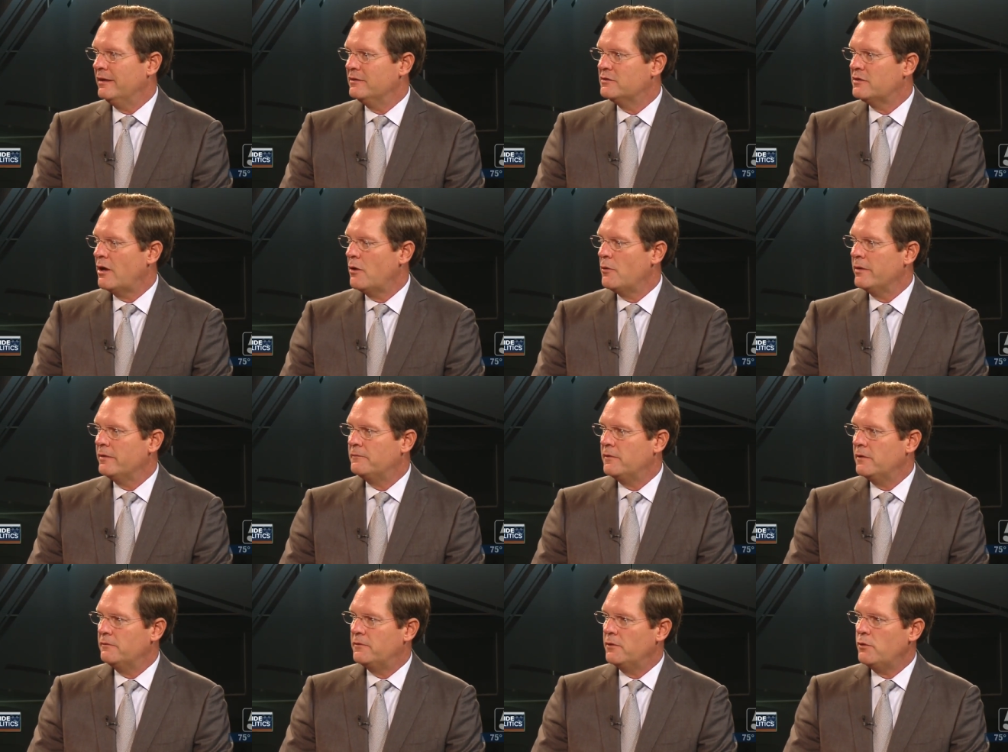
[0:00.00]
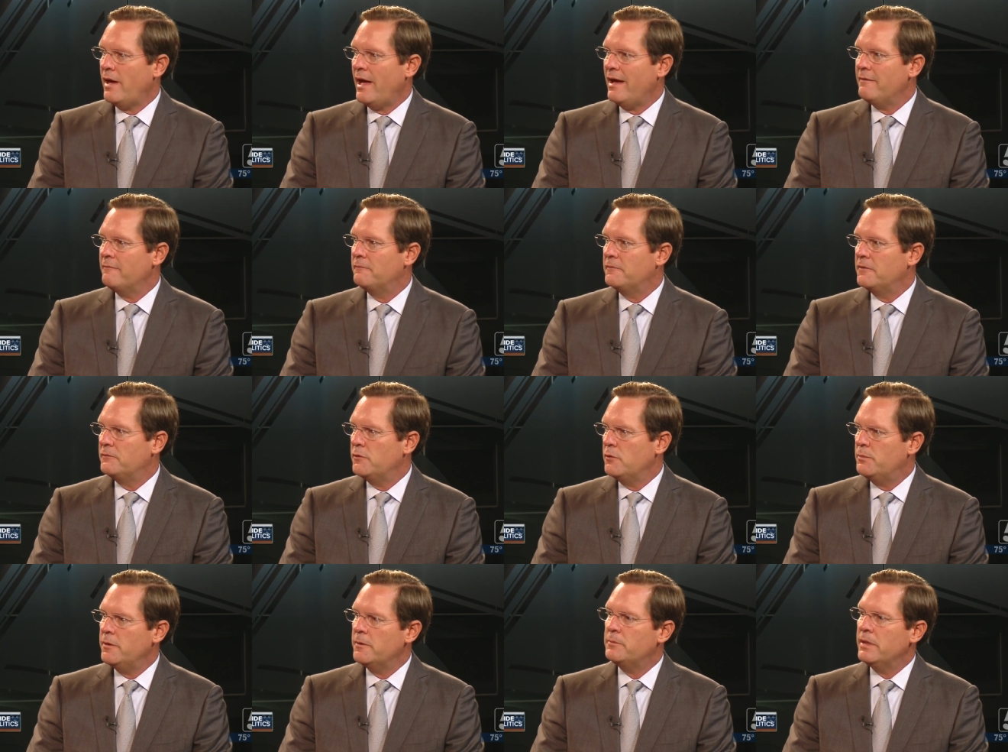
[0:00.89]
And so if, if you have, if
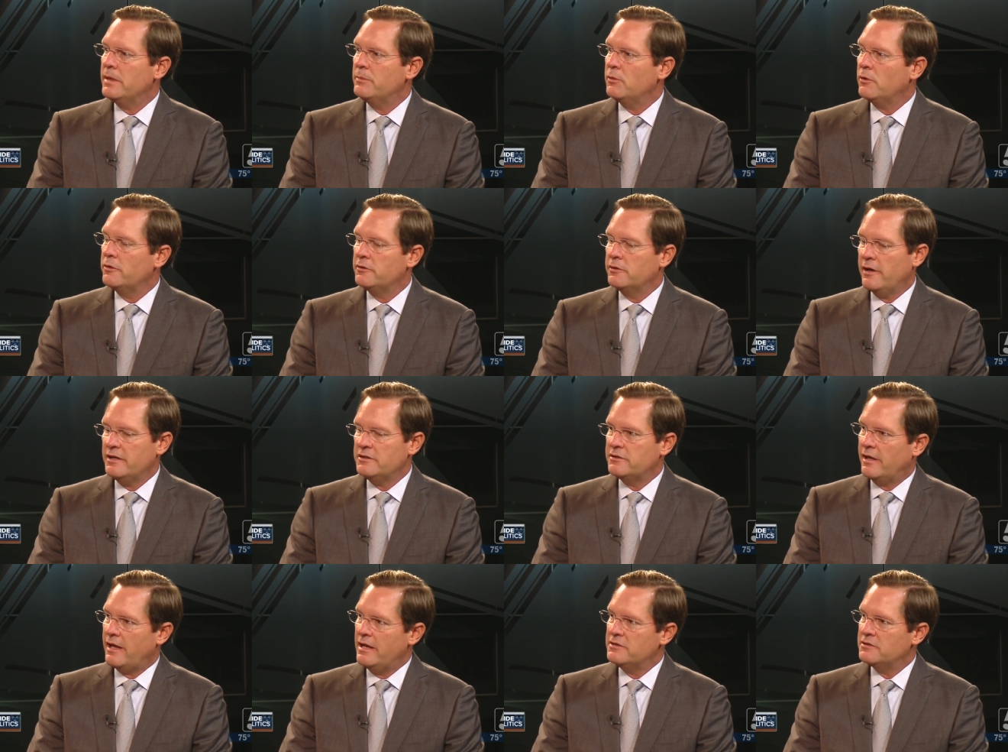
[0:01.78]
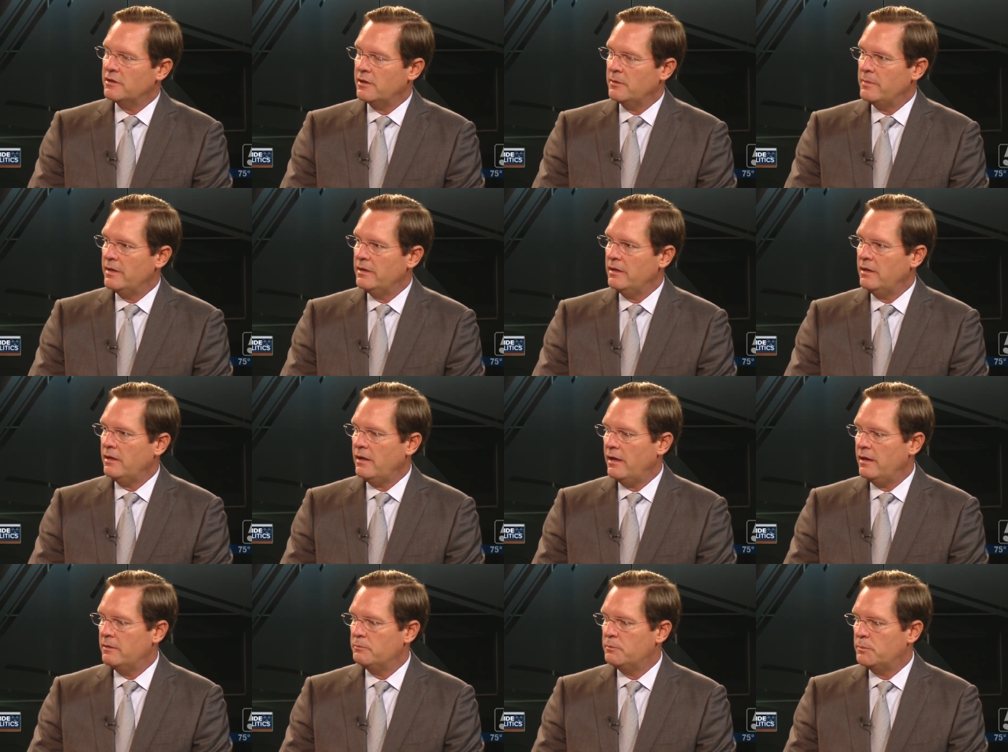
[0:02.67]
you put people on your education committee
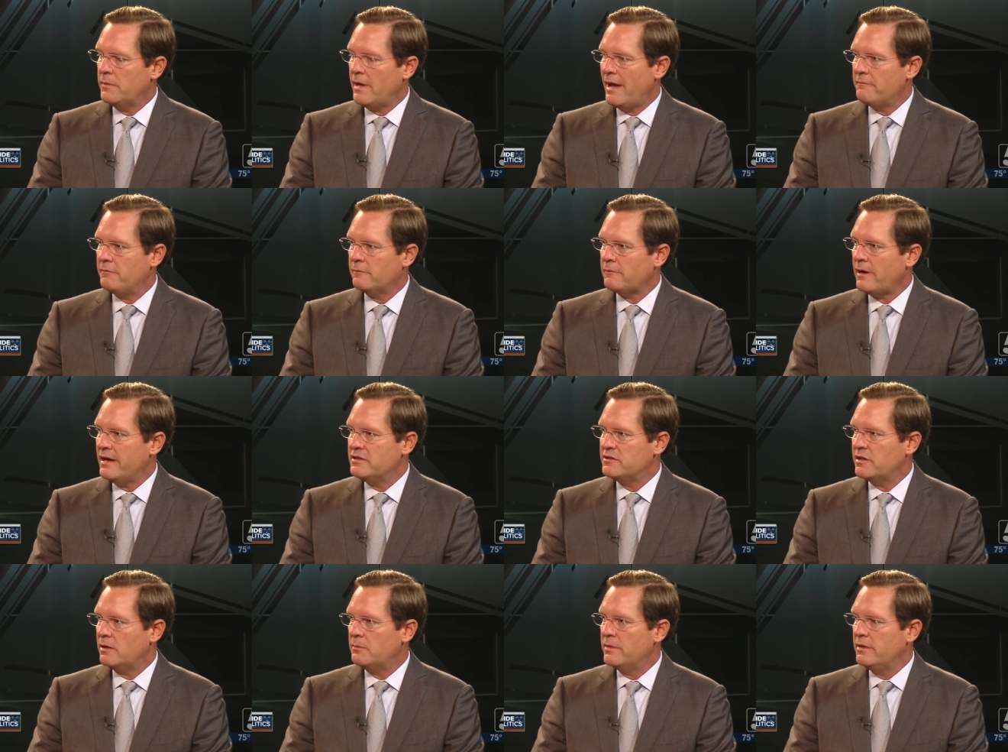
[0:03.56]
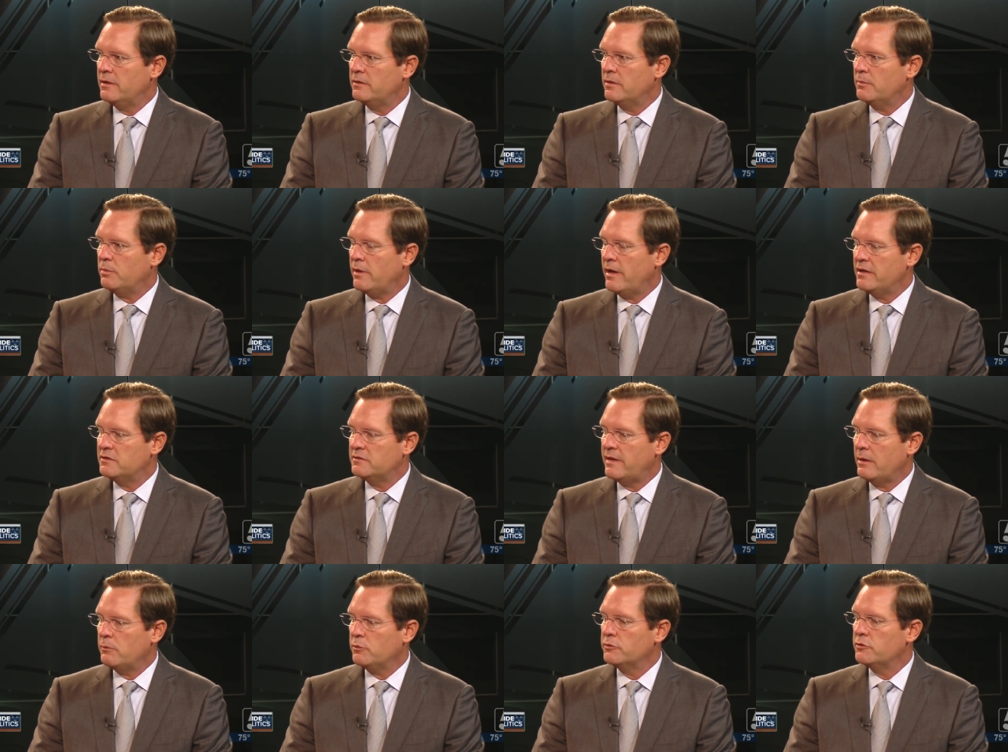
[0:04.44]
and have the right chairman in the place,
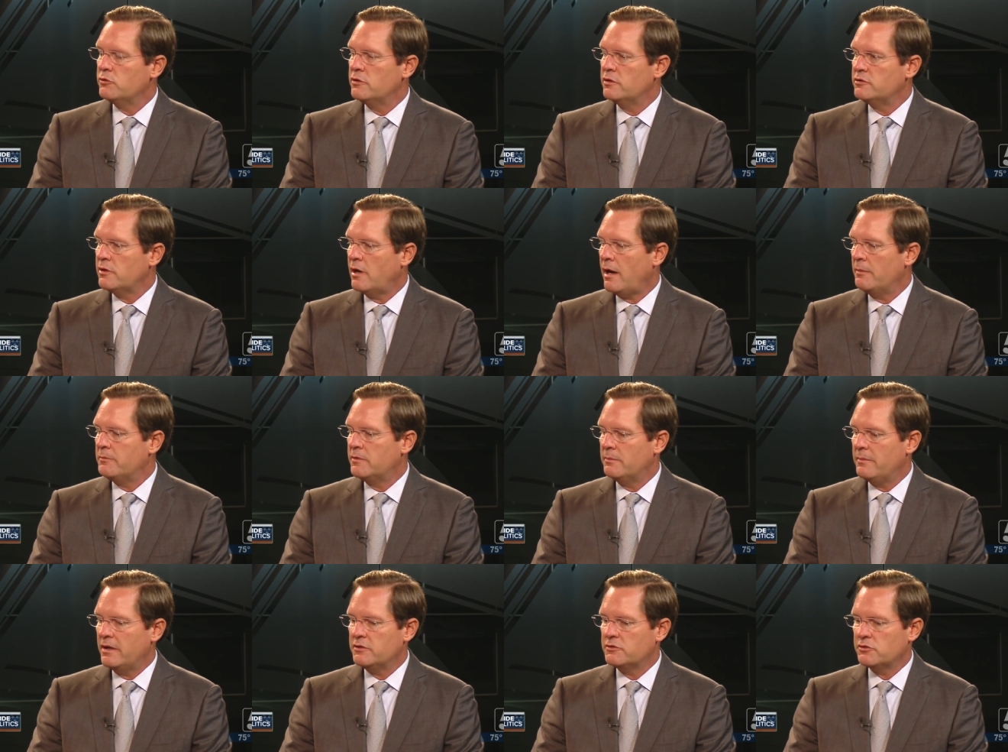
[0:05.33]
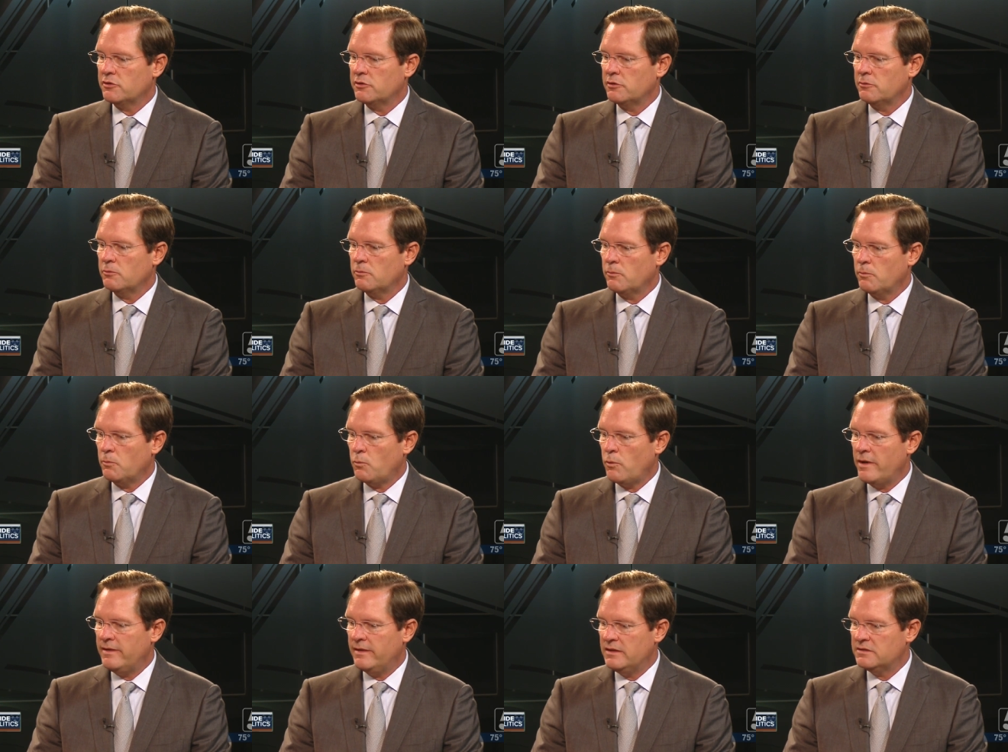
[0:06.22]
they will do the job to make sure
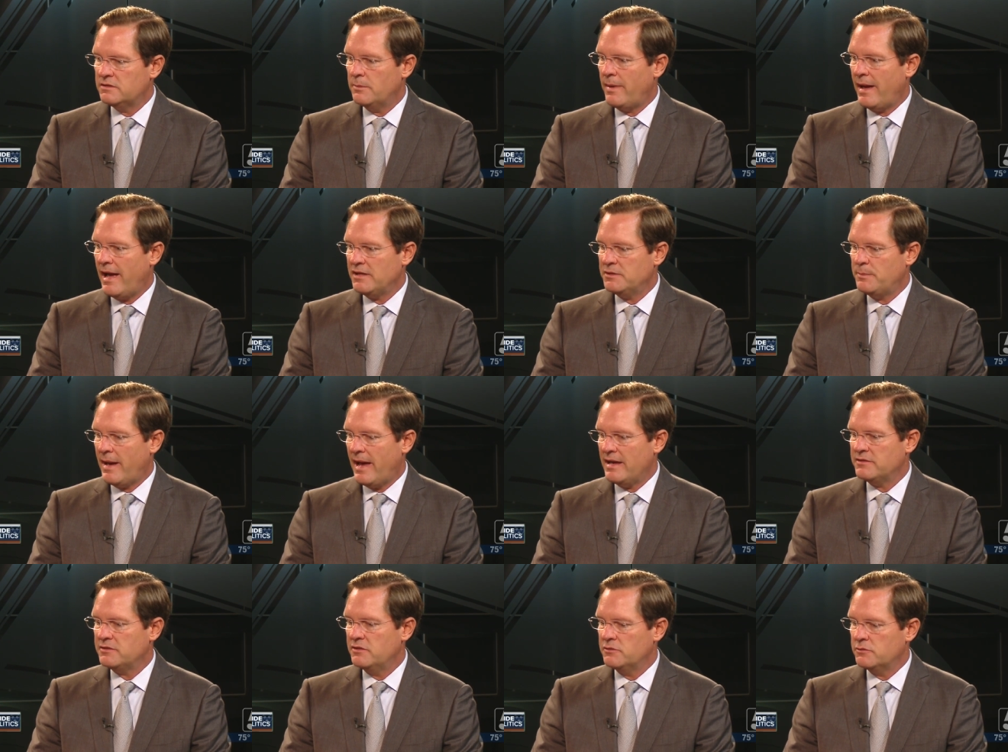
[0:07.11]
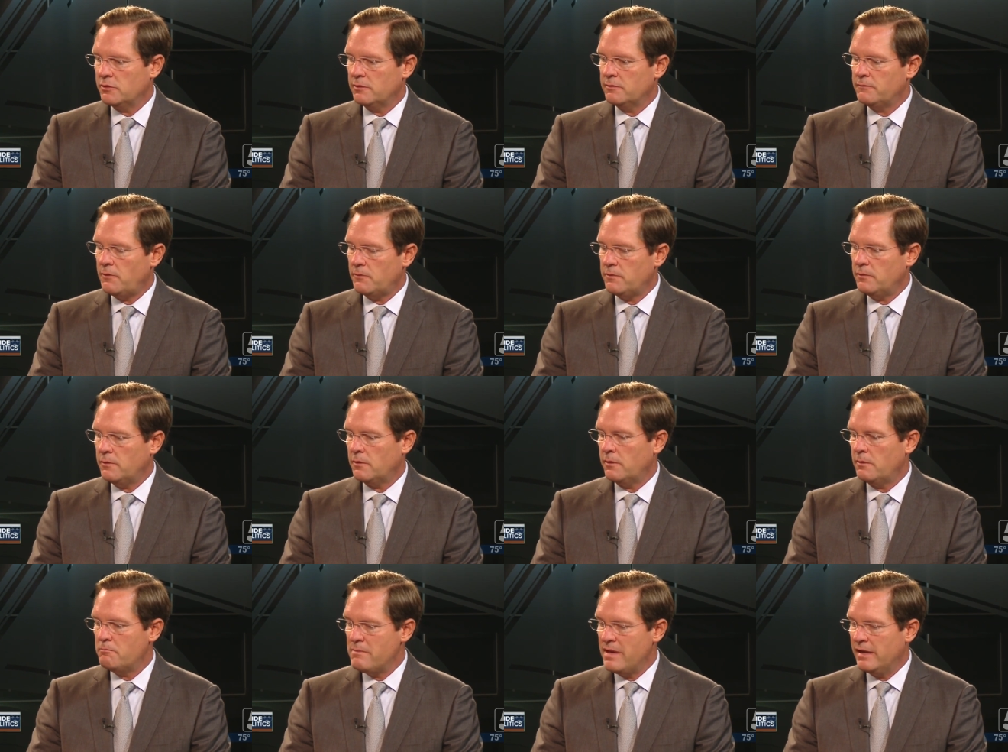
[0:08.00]
what needs to pass passes or,
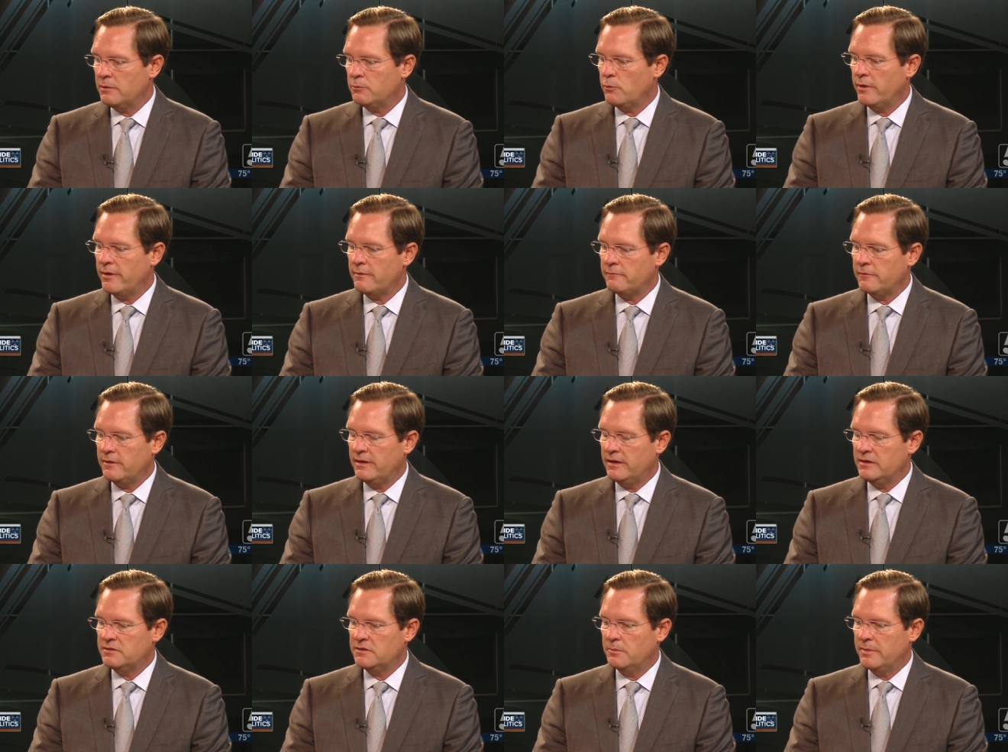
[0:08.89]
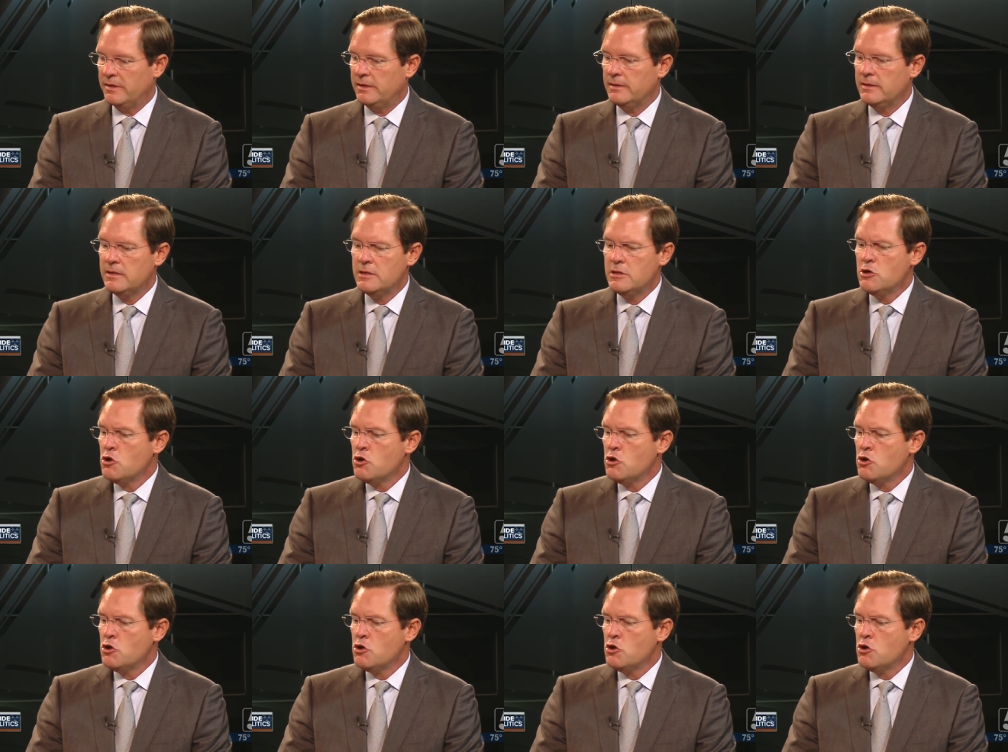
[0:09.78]
or amend whatever it needs to be.